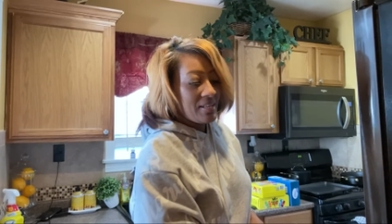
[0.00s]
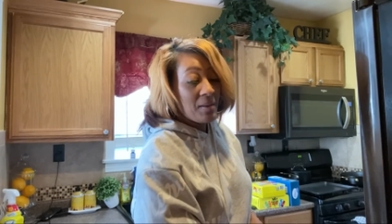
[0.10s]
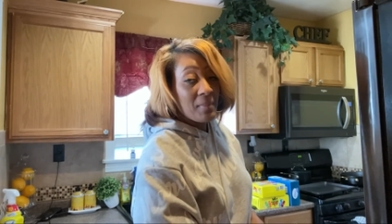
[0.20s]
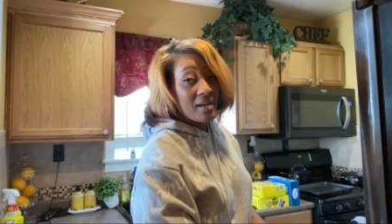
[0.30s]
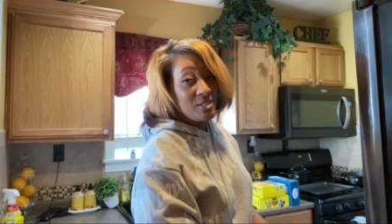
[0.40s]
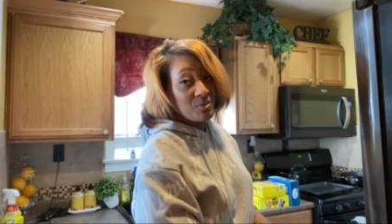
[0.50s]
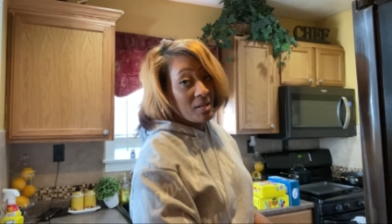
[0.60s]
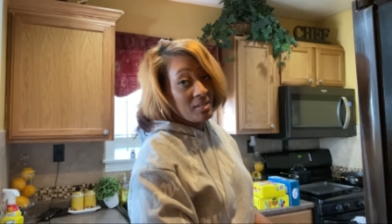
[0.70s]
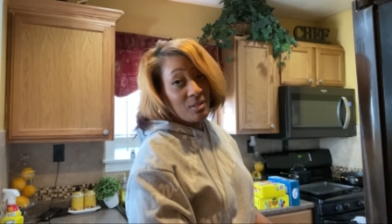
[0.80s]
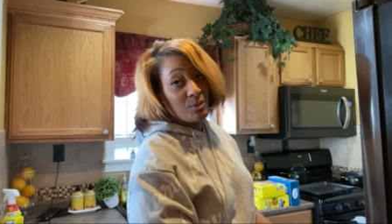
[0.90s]
Now, mind you,
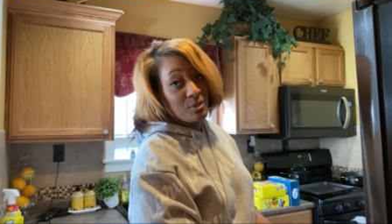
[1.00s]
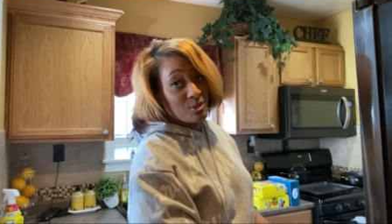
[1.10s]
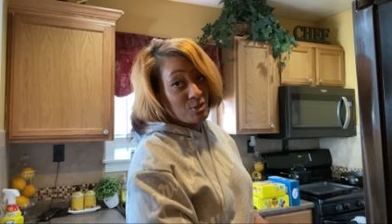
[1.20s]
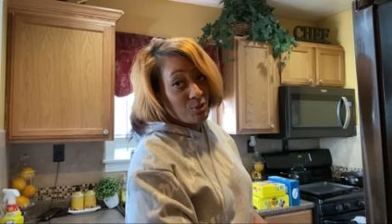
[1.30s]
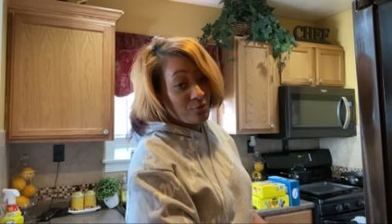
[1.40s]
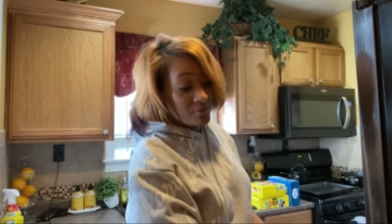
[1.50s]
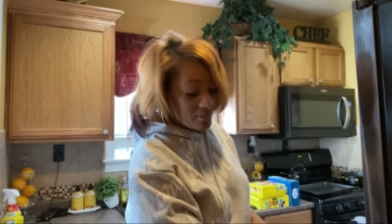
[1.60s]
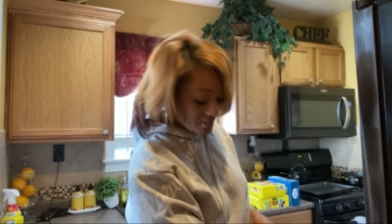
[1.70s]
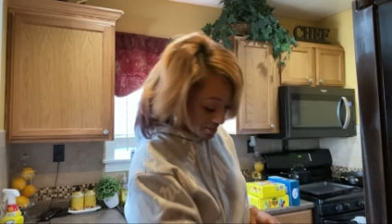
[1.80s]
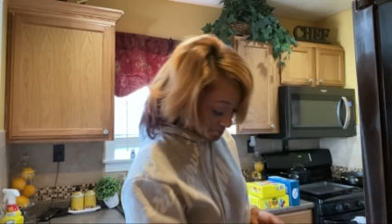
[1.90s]
I didn't go in the store for
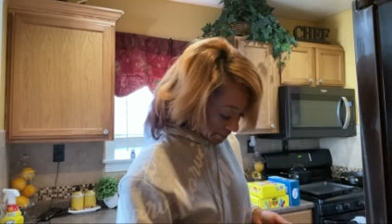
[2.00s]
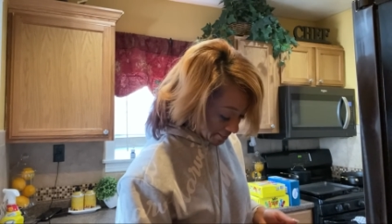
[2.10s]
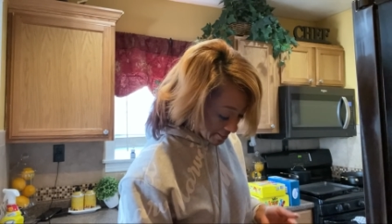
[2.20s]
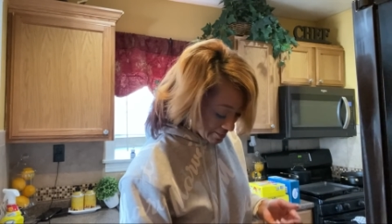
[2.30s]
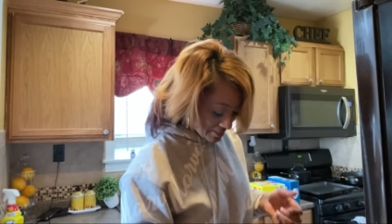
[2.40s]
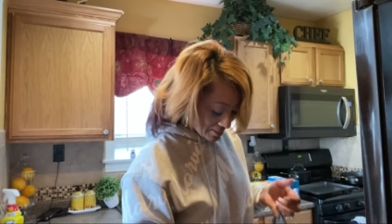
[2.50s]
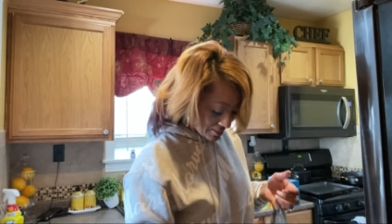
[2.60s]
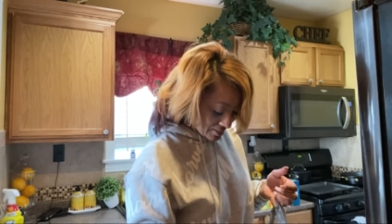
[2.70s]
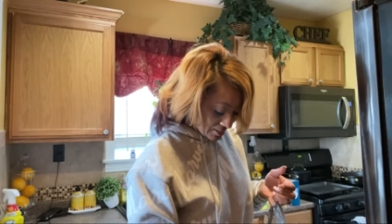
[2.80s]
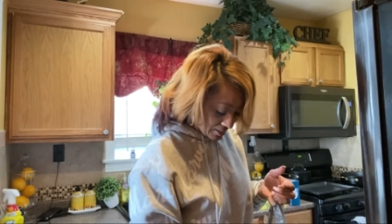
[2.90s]
this, but I did
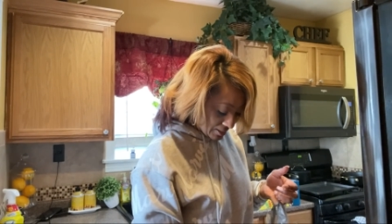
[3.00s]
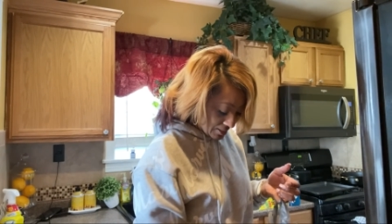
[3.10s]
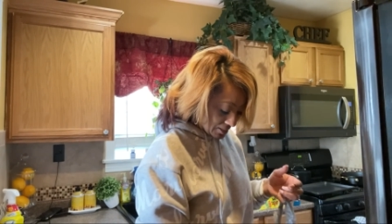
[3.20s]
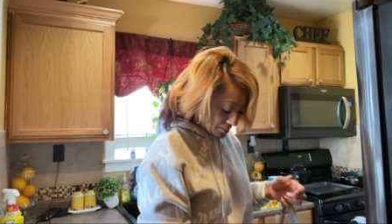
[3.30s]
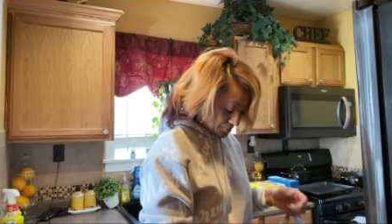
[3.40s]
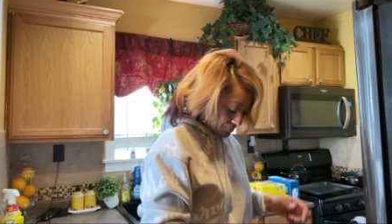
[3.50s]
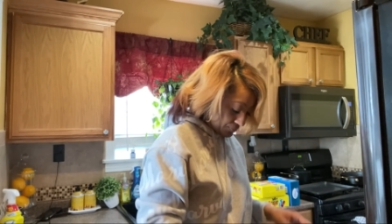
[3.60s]
end up.